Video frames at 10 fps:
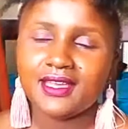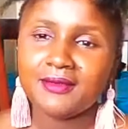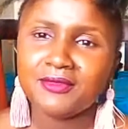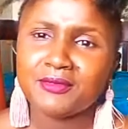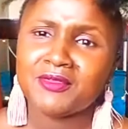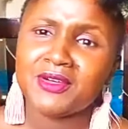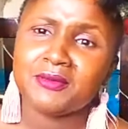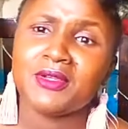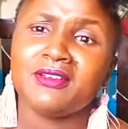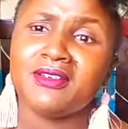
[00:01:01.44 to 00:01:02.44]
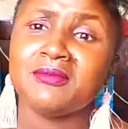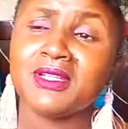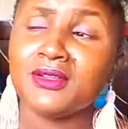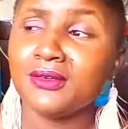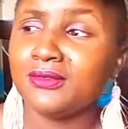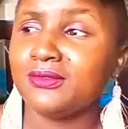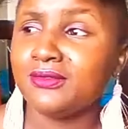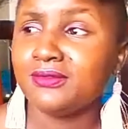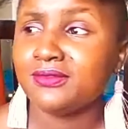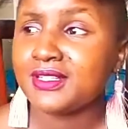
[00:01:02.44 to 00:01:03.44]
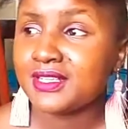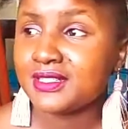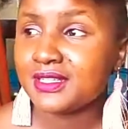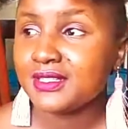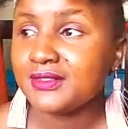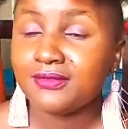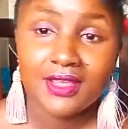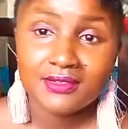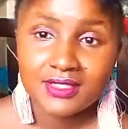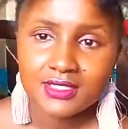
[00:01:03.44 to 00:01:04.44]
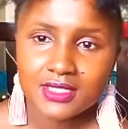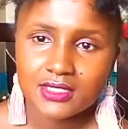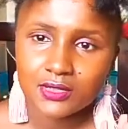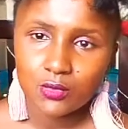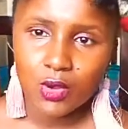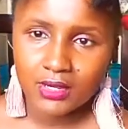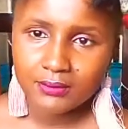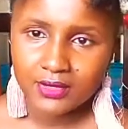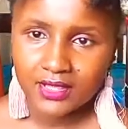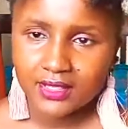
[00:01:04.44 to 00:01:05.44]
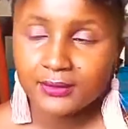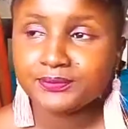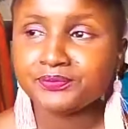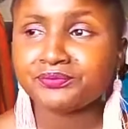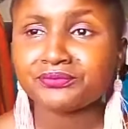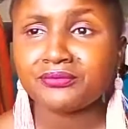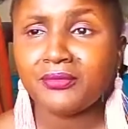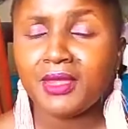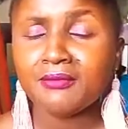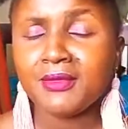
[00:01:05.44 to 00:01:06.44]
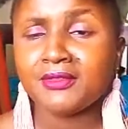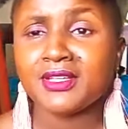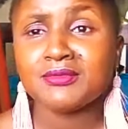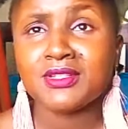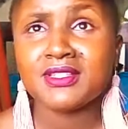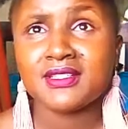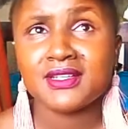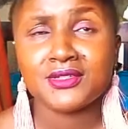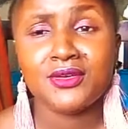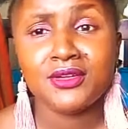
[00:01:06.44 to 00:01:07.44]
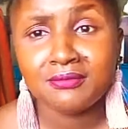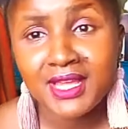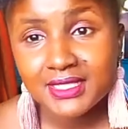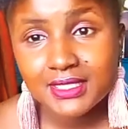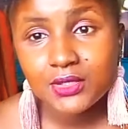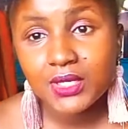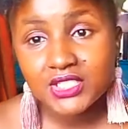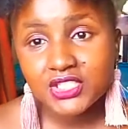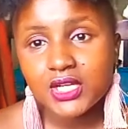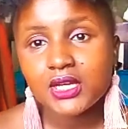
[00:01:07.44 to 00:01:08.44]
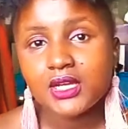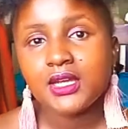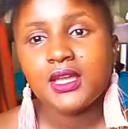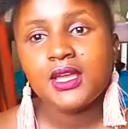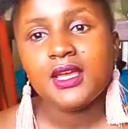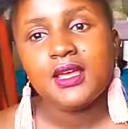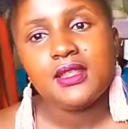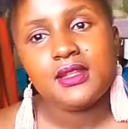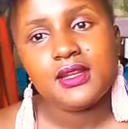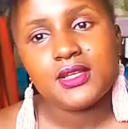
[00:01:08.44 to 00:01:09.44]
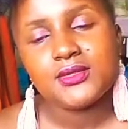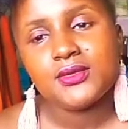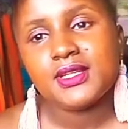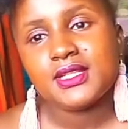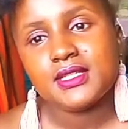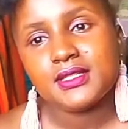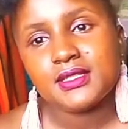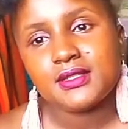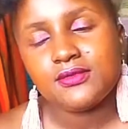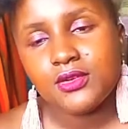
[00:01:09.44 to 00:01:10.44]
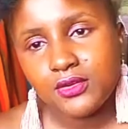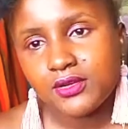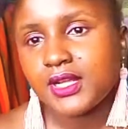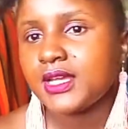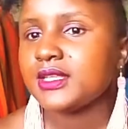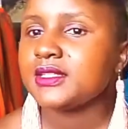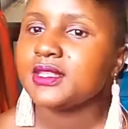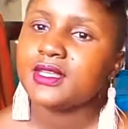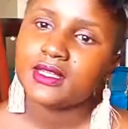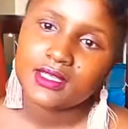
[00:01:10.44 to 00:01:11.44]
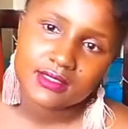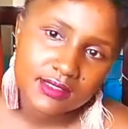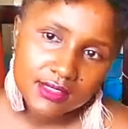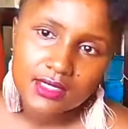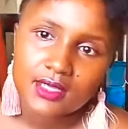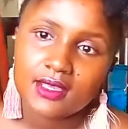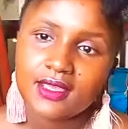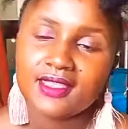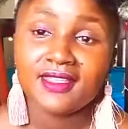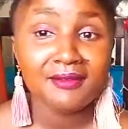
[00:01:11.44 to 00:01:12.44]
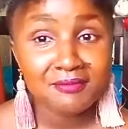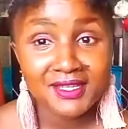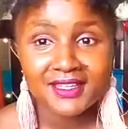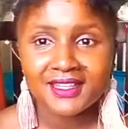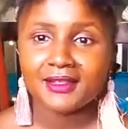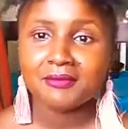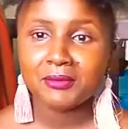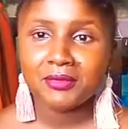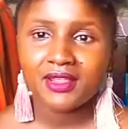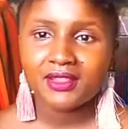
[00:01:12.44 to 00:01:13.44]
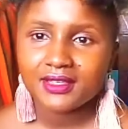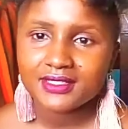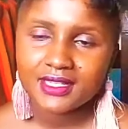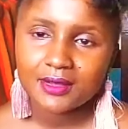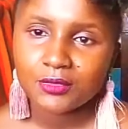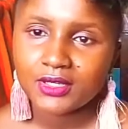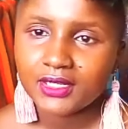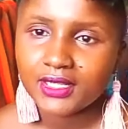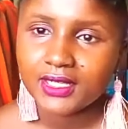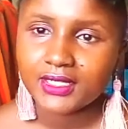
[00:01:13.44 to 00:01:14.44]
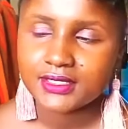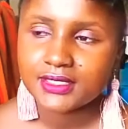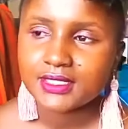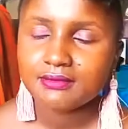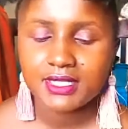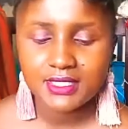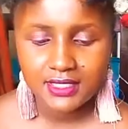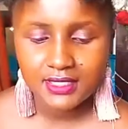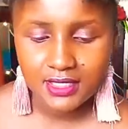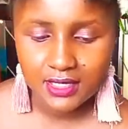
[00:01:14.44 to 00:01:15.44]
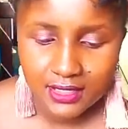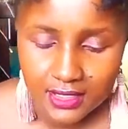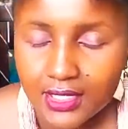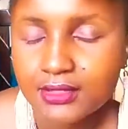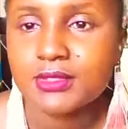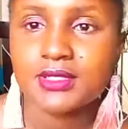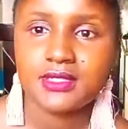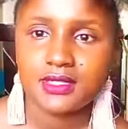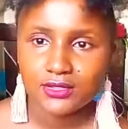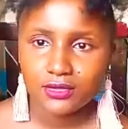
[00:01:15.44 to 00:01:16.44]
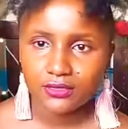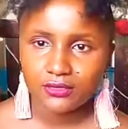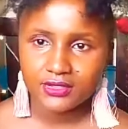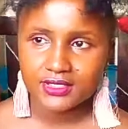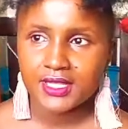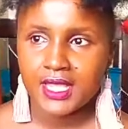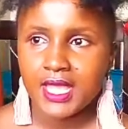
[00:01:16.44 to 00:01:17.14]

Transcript: come from a very big family of 6 kids, 5 sisters and 1 brother. My firstborn sister is called Mercy Wanja, the next one is Florence, and then Kezia, and then me, and then my brother Samuel, and my sister, the last born sister, is called Rose.